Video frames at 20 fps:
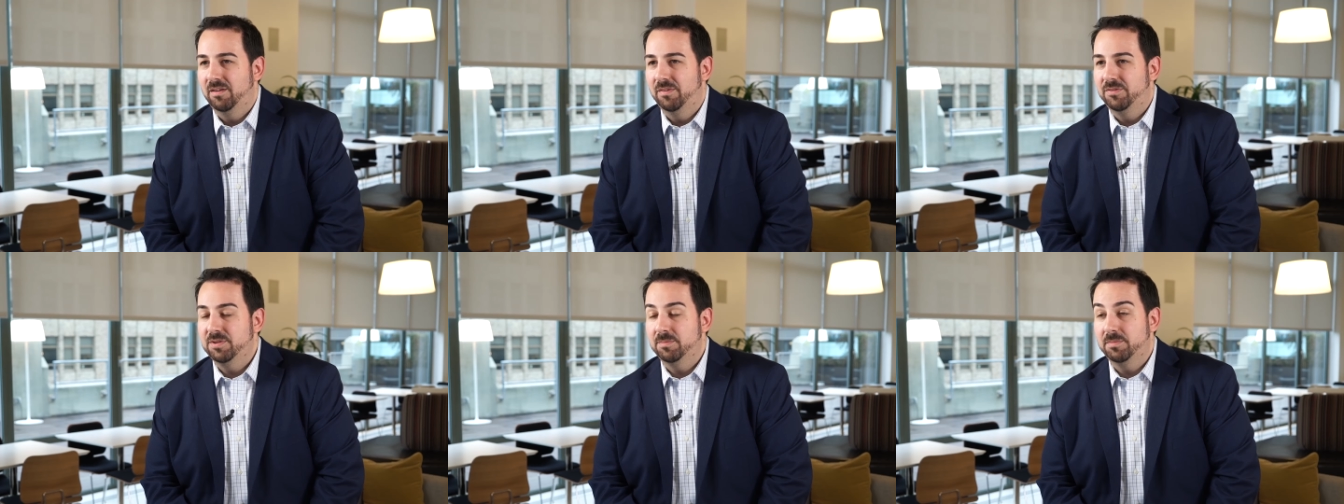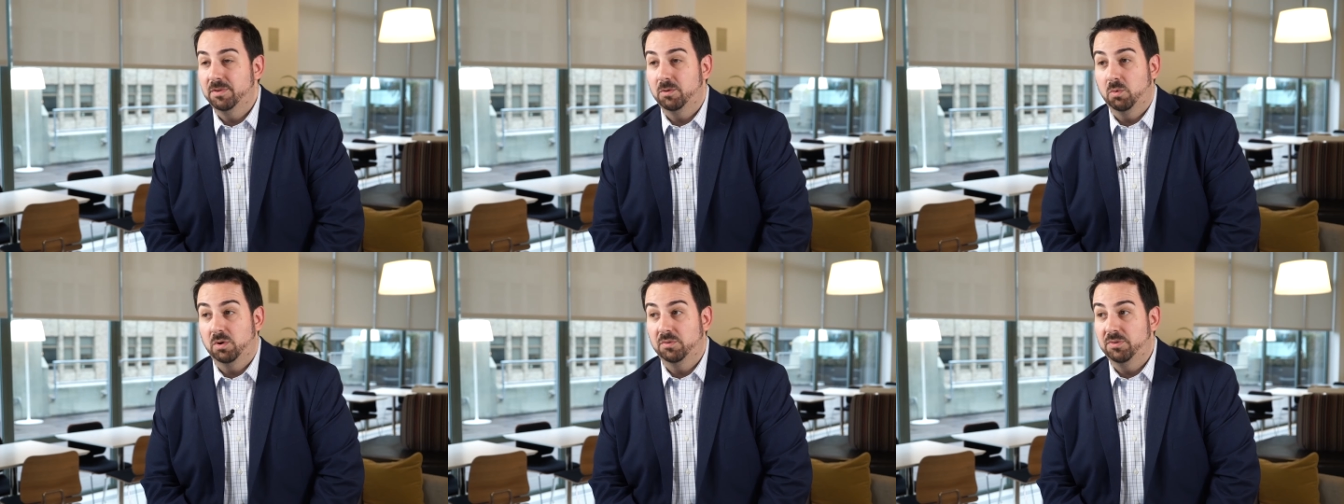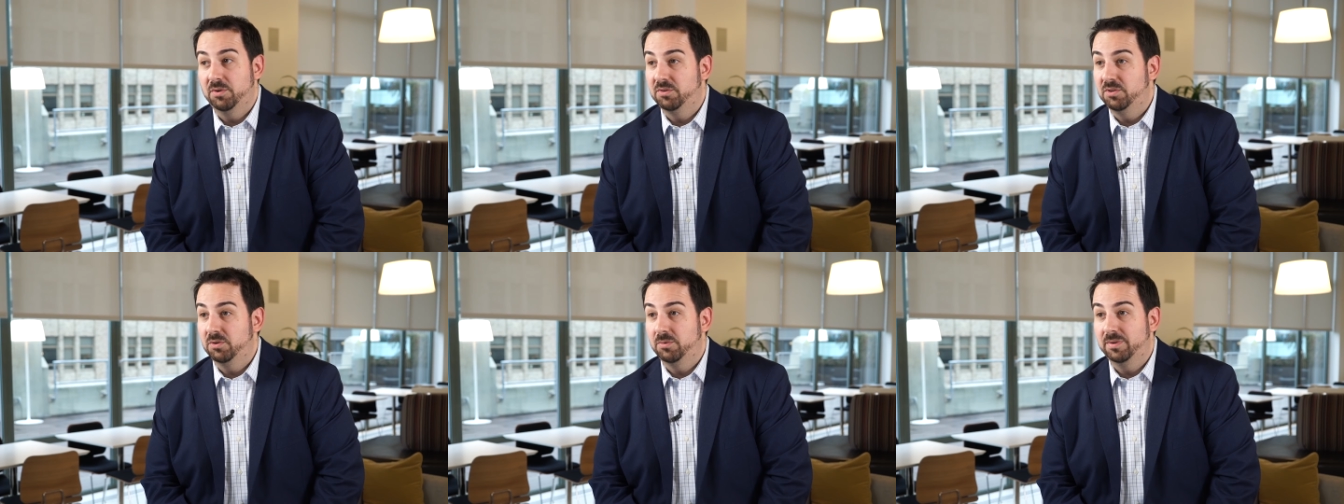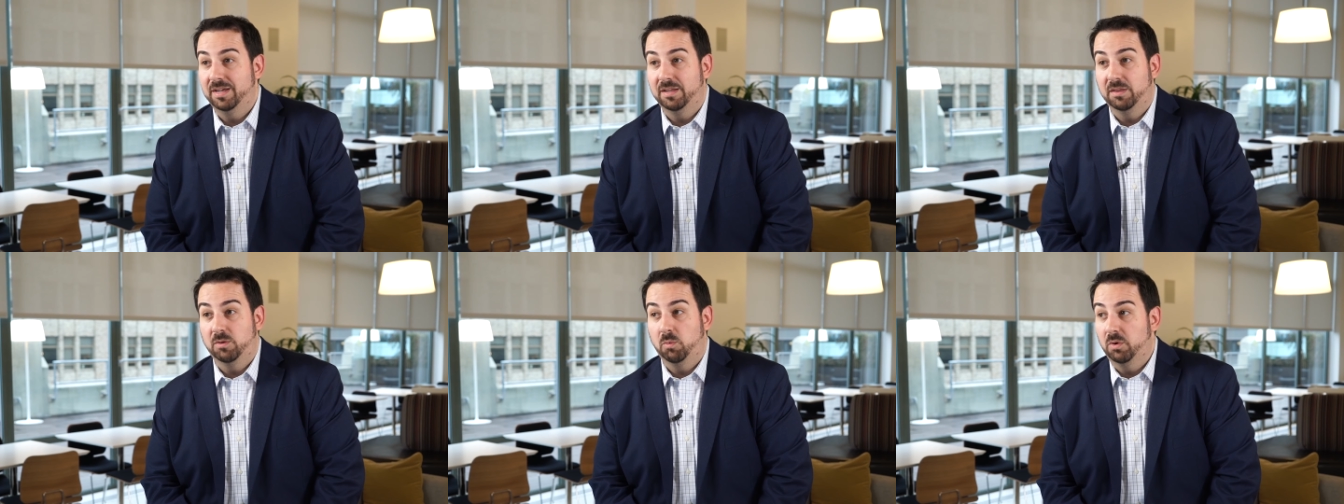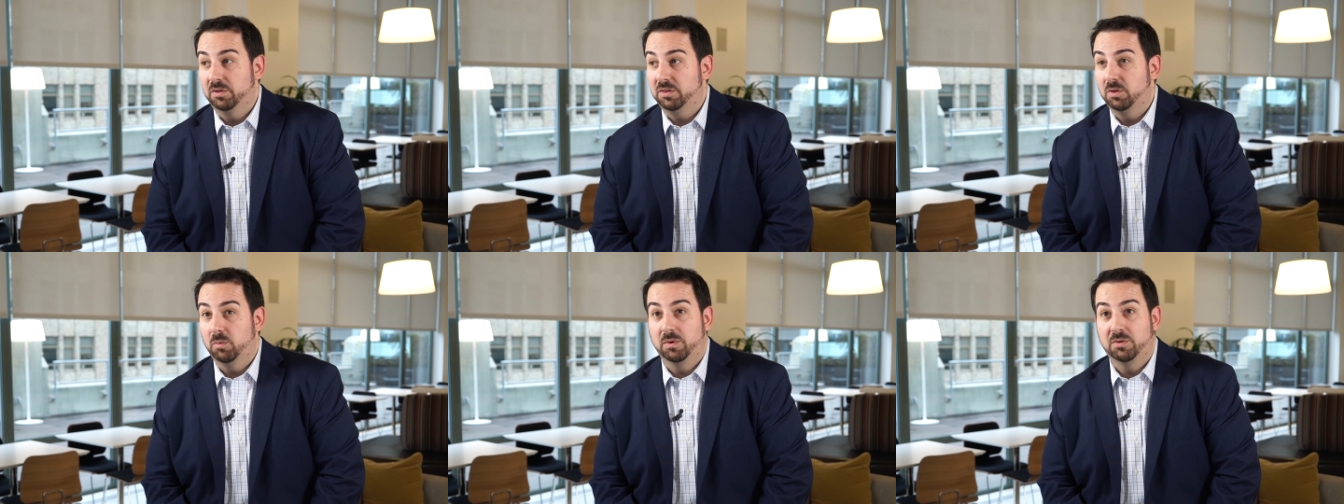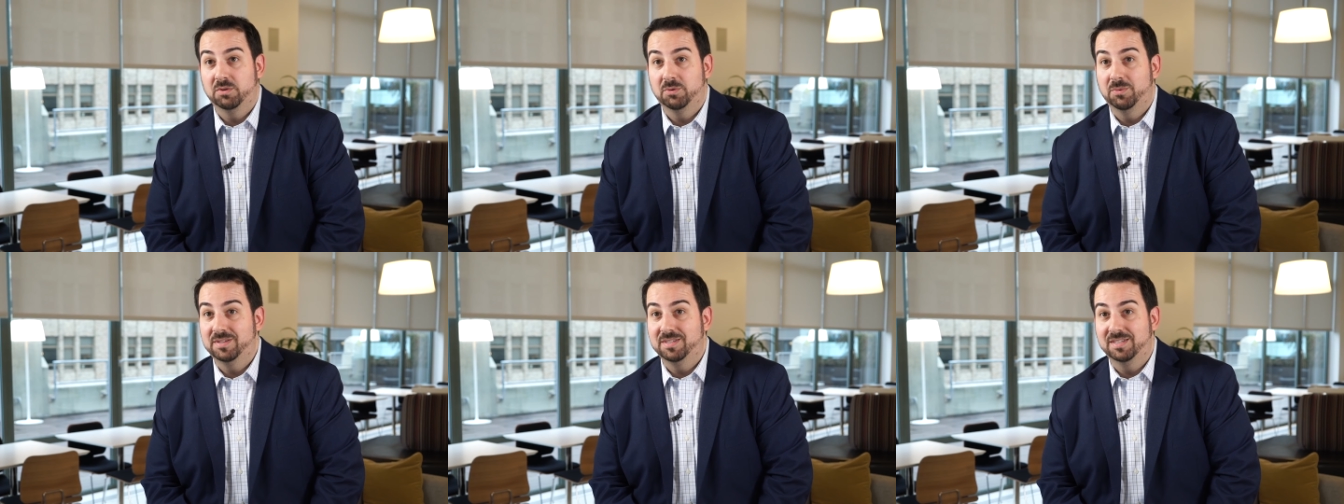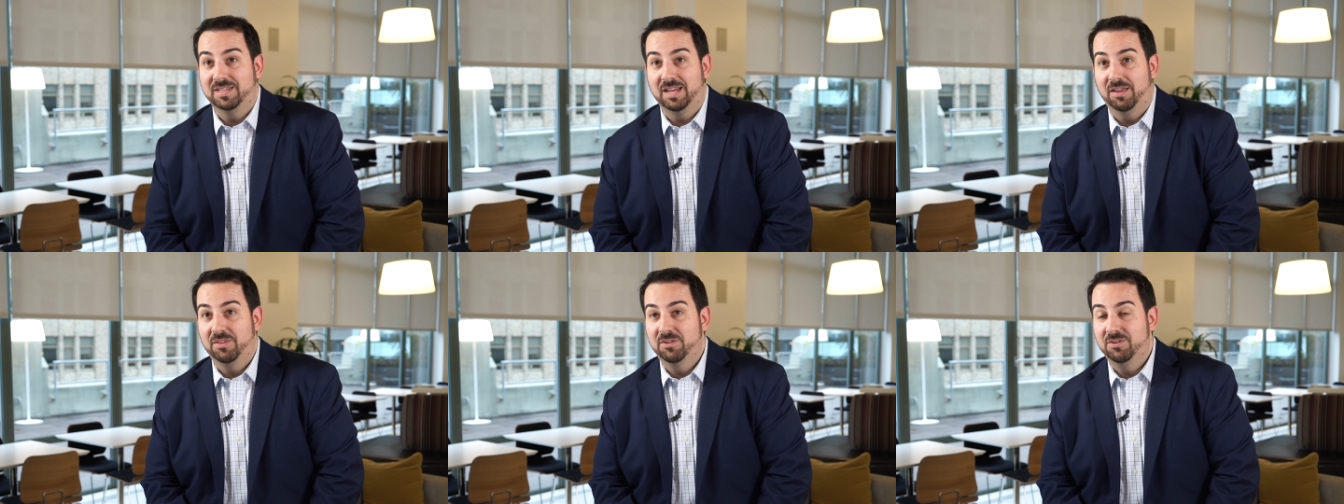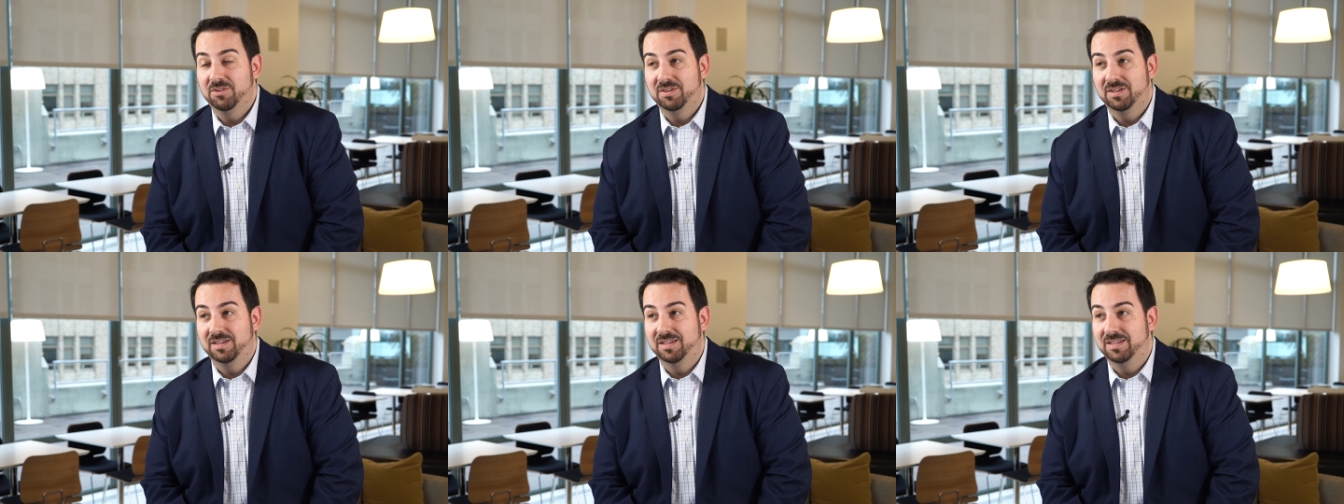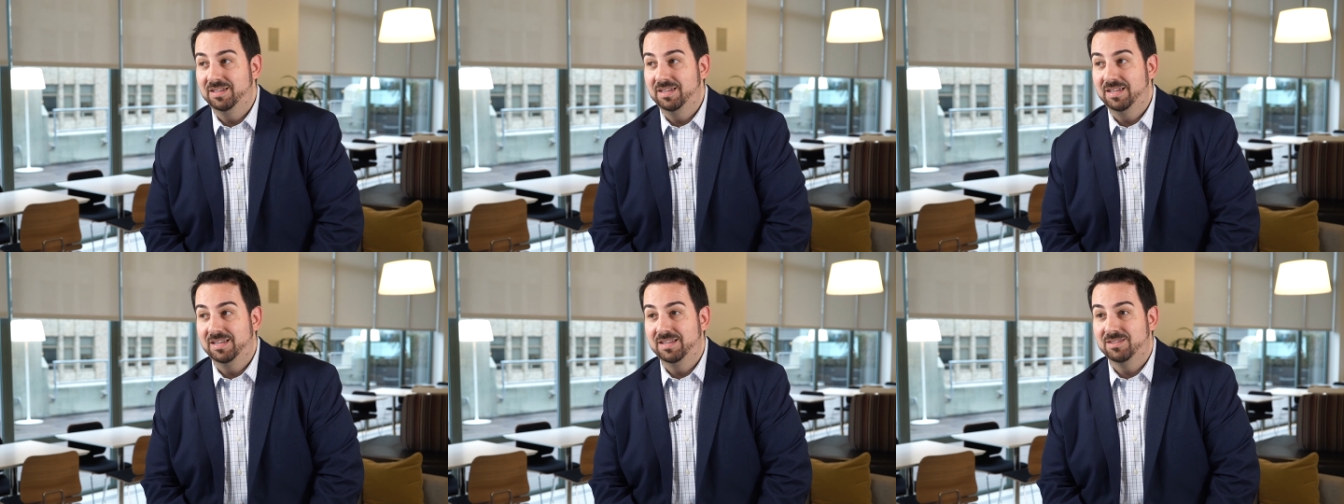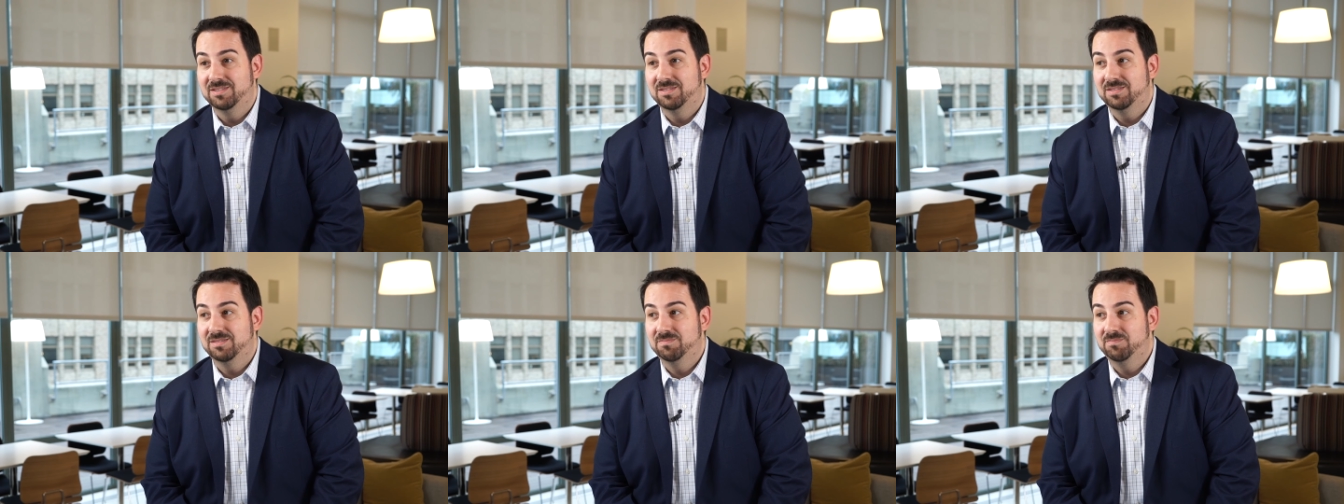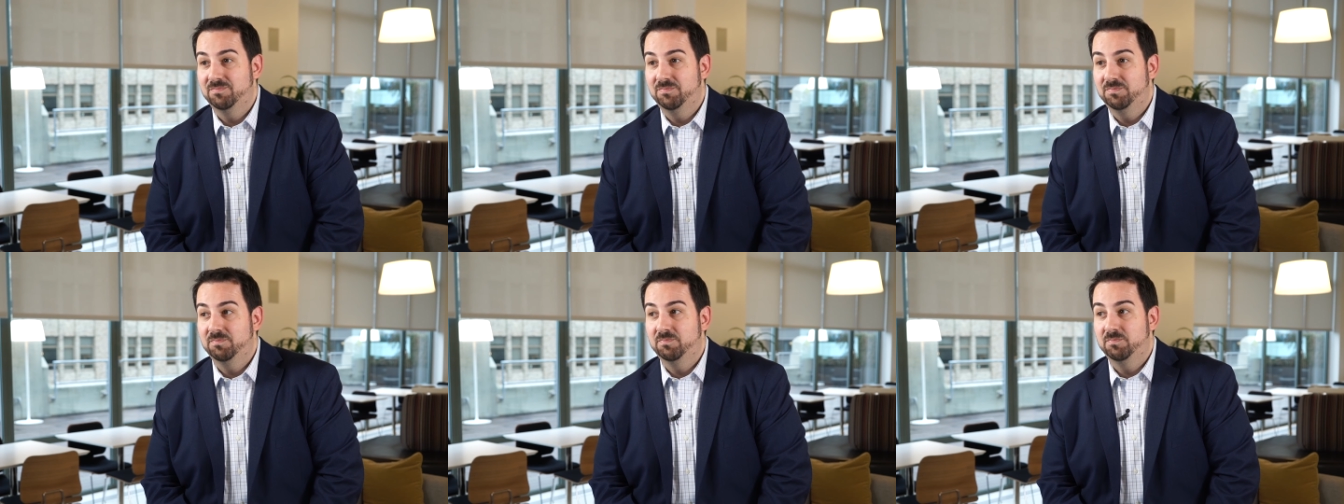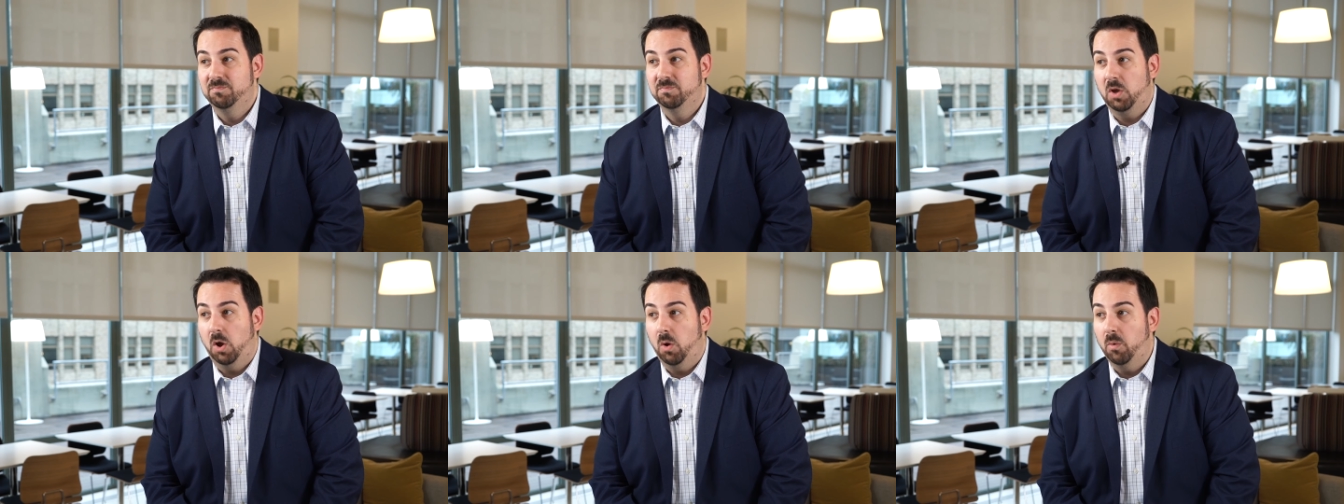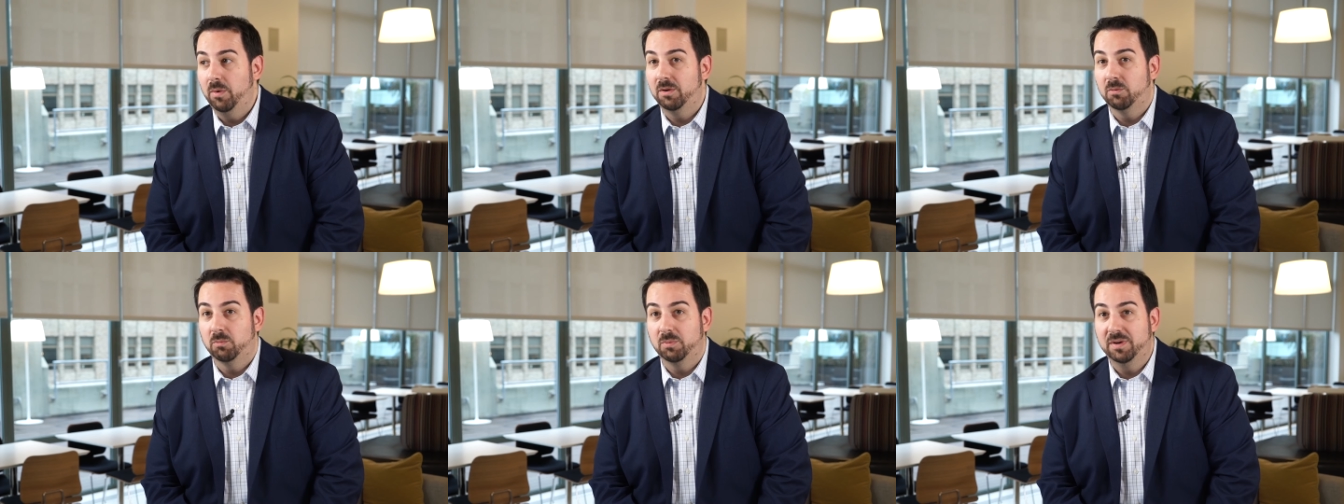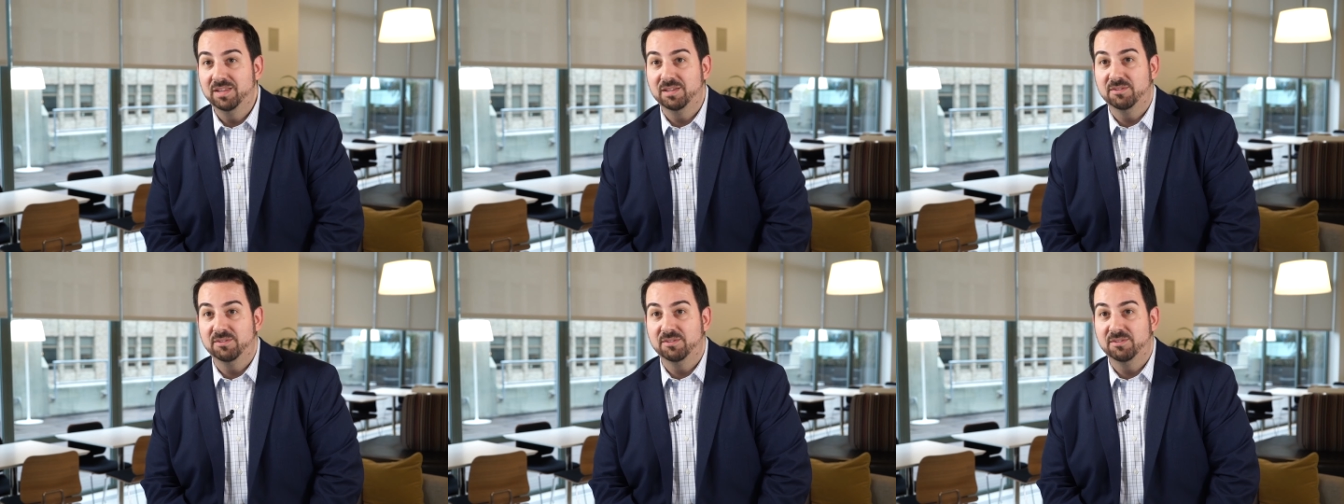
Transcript: Some of the work they're doing and the work that we're doing together is going really